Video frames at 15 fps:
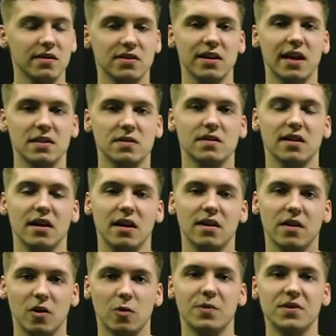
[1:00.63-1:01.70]
So that's
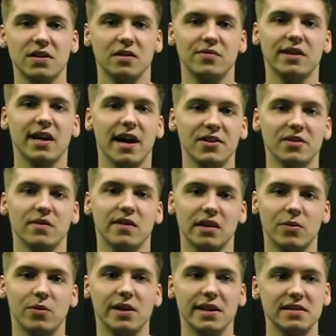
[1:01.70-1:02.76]
the whole personification thing. I
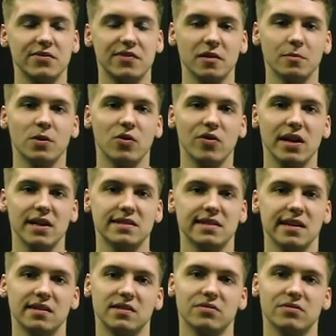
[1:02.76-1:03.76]
want it to feel more realistic.